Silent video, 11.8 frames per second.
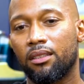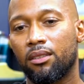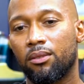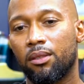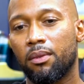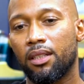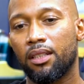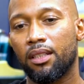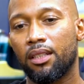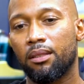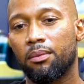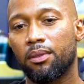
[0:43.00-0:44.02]
Doing my
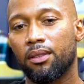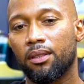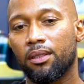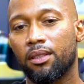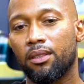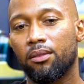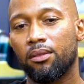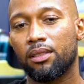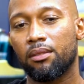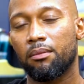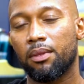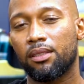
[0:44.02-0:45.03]
neighbor and doing
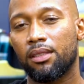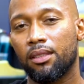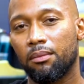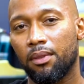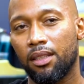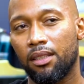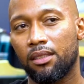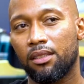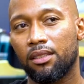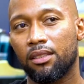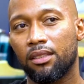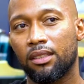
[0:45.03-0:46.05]
some of my
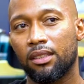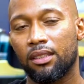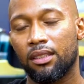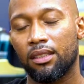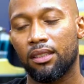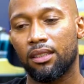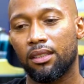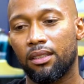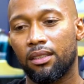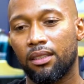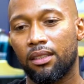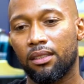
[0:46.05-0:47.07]
teammates
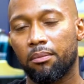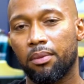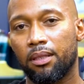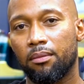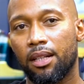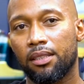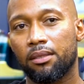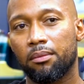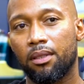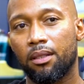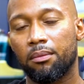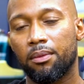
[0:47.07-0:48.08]
because I played
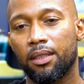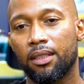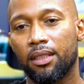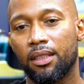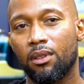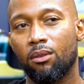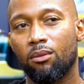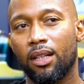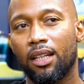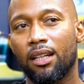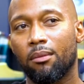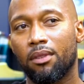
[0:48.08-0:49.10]
basketball. But the
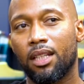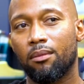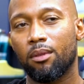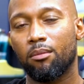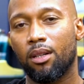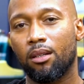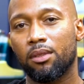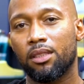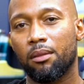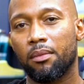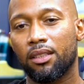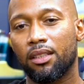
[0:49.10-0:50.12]
way I became a barber is
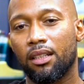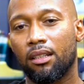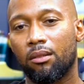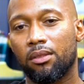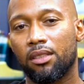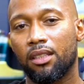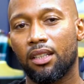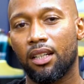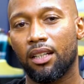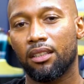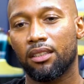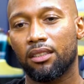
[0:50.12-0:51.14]
that my dad always cut our
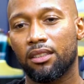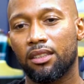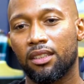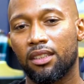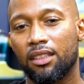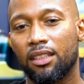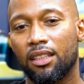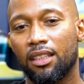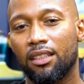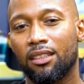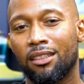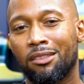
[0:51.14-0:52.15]
hair. Mm-hmm.
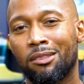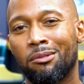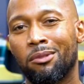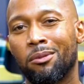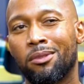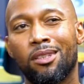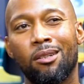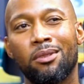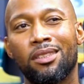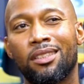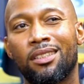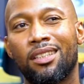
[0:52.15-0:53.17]
And so we was
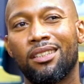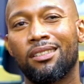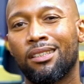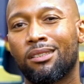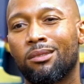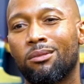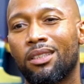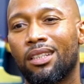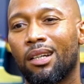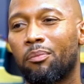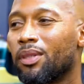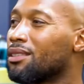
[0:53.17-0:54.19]
always the kids at school that
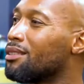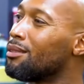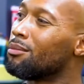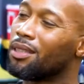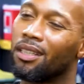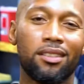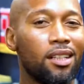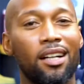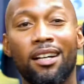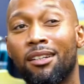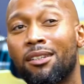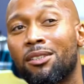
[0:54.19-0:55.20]
got picked on because our
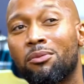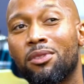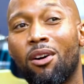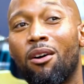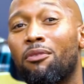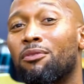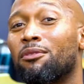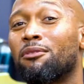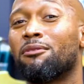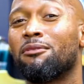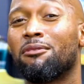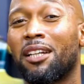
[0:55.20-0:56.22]
haircuts was
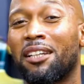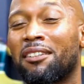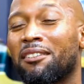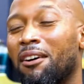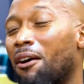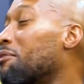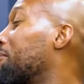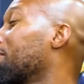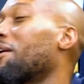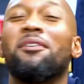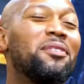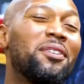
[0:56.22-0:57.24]
awful.
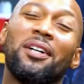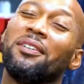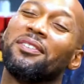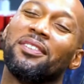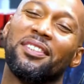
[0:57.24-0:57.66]
awful.